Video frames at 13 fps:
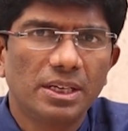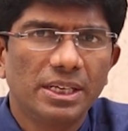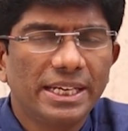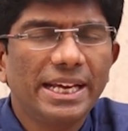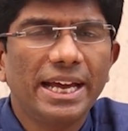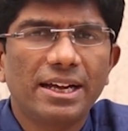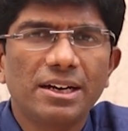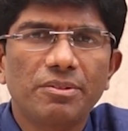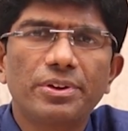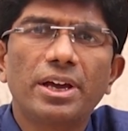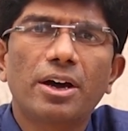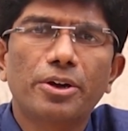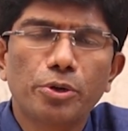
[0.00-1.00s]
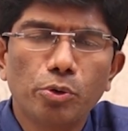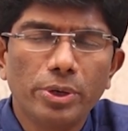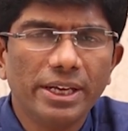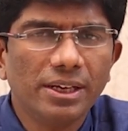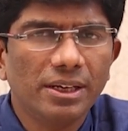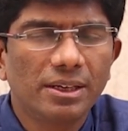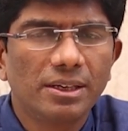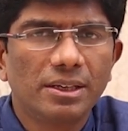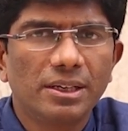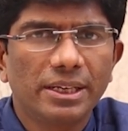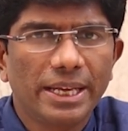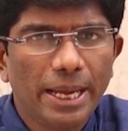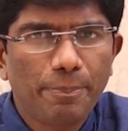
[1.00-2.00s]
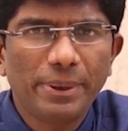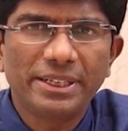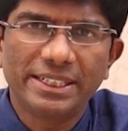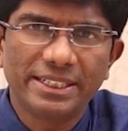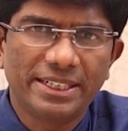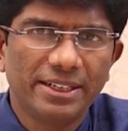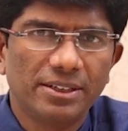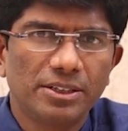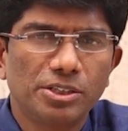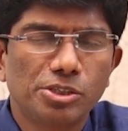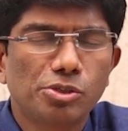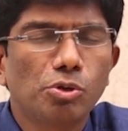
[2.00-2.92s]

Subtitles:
Here we are doing APTT.